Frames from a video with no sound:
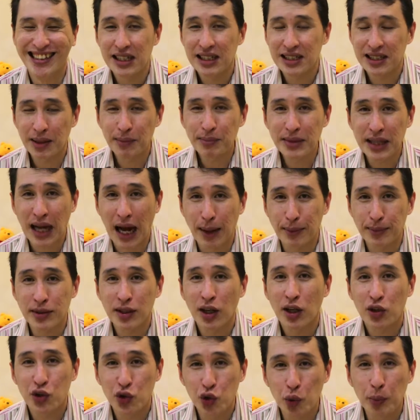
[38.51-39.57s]
Sometimes
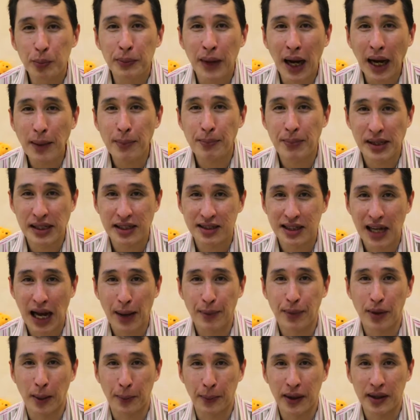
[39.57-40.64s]
you might
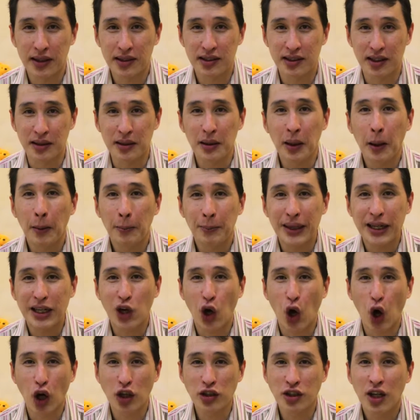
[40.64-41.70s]
mistype a person
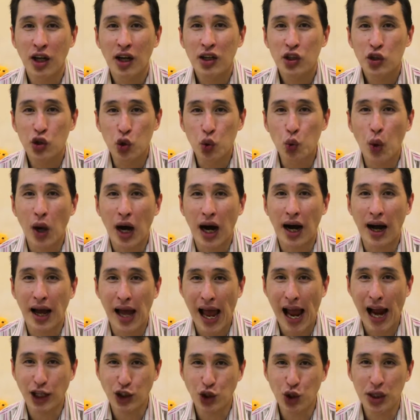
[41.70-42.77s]
because you are
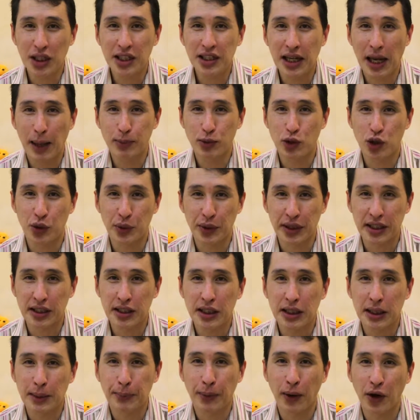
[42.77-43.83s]
actually capturing
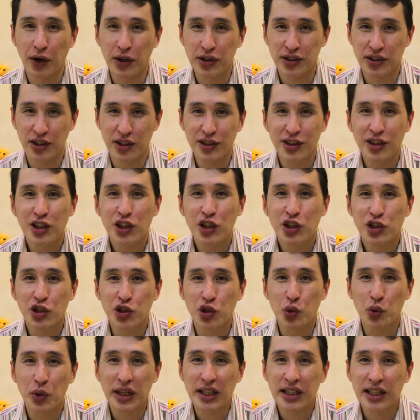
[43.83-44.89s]
the person
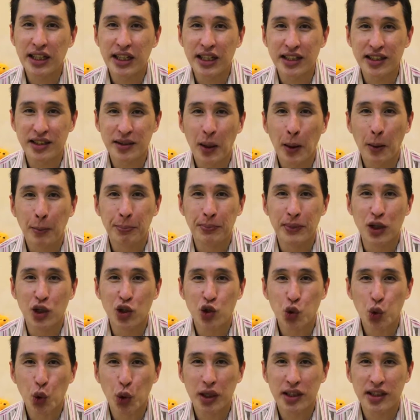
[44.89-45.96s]
during his
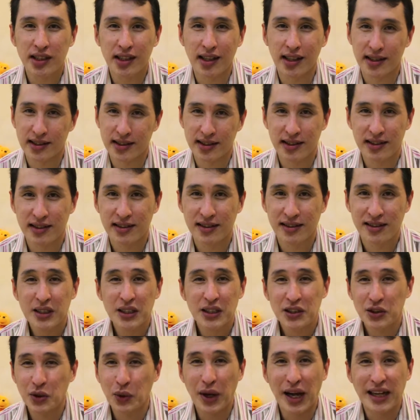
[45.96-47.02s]
mature years.
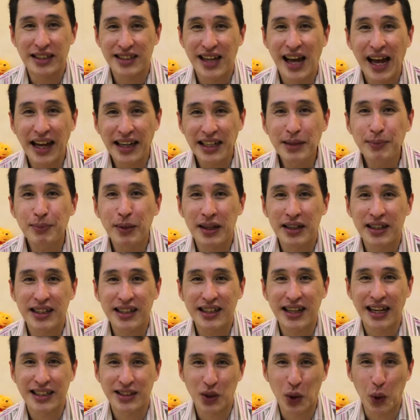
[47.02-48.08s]
So as anybody
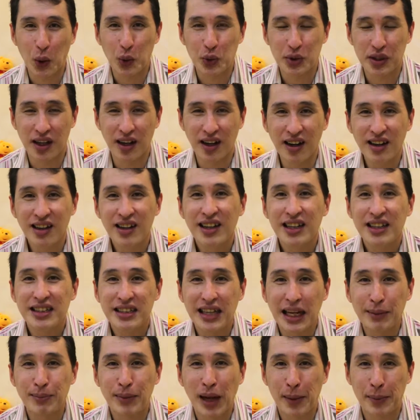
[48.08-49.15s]
gets older,
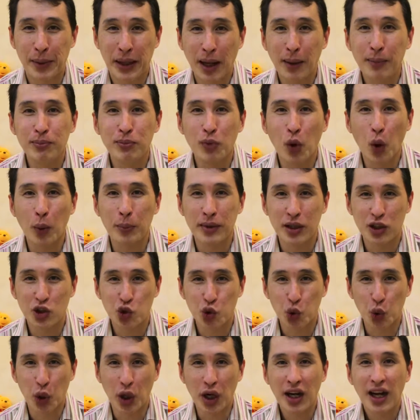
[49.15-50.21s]
they might become more
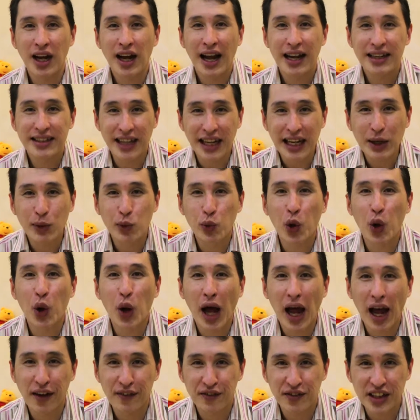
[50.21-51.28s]
mature. They will
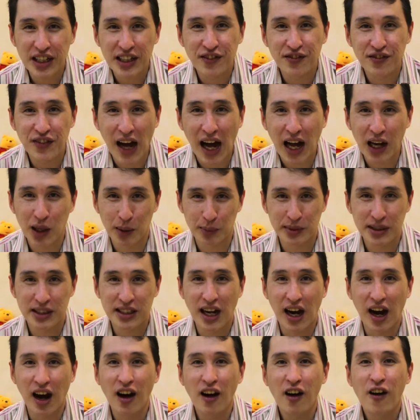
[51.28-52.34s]
have developed
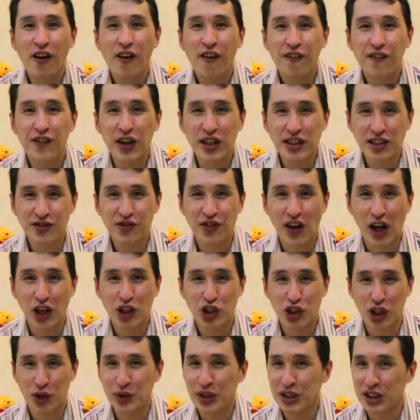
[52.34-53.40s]
their first
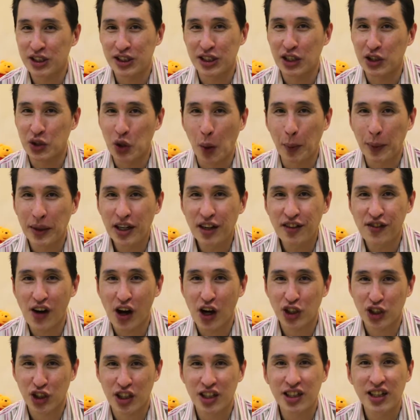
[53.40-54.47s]
function, which is the dominant
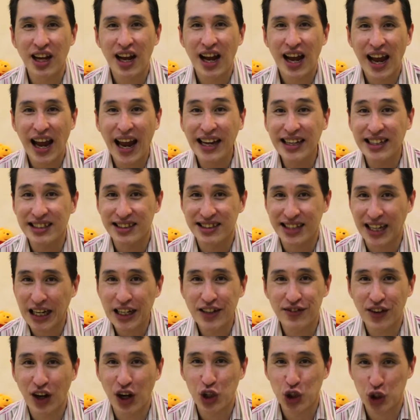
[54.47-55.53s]
function, and the
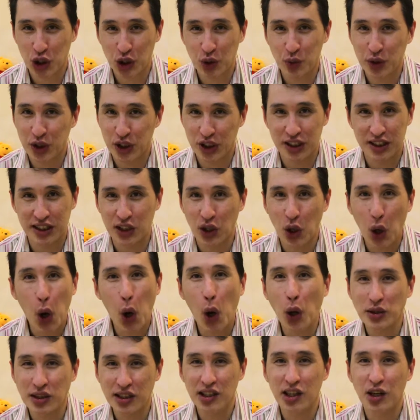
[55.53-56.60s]
second function, which is the
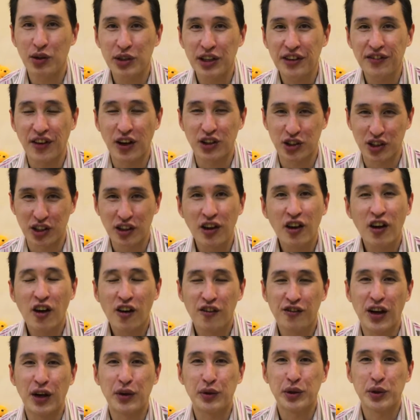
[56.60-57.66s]
auxiliary function,
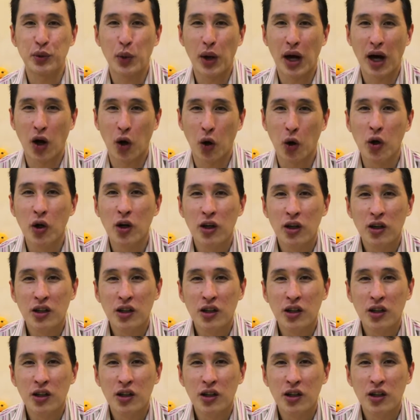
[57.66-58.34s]
very well.